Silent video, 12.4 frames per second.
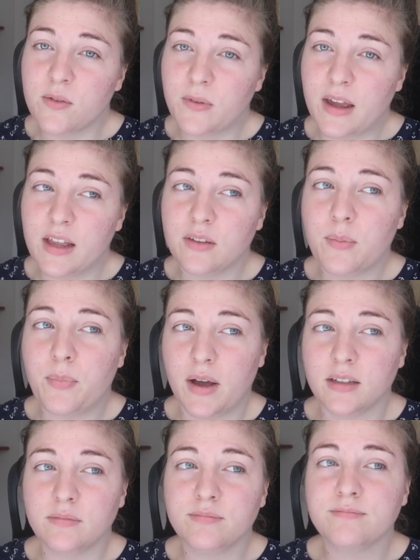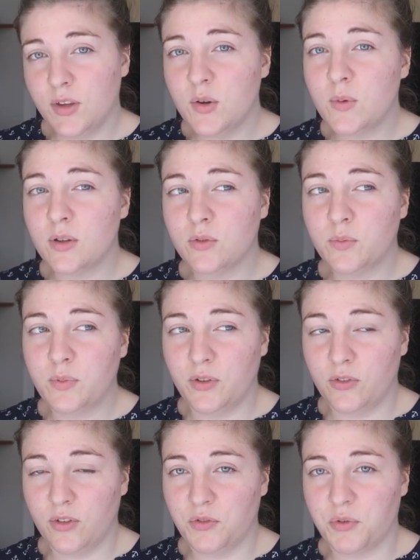of it, but you want to be
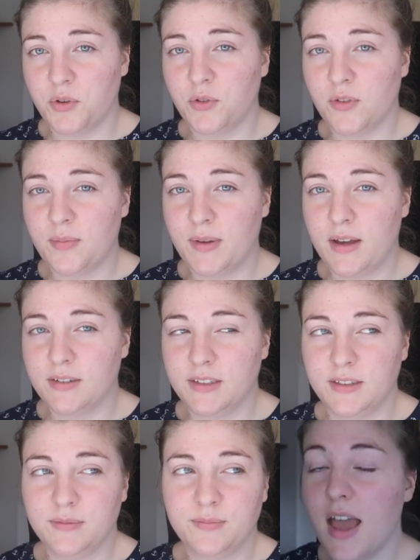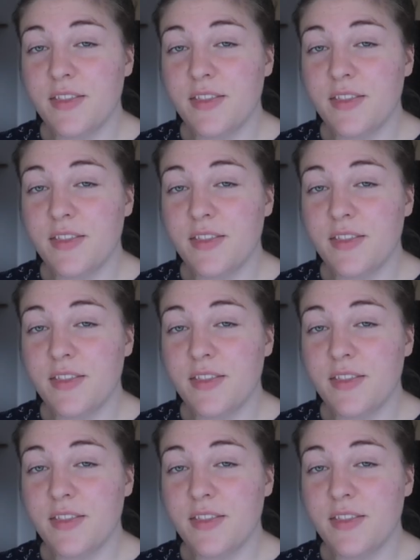serious about it.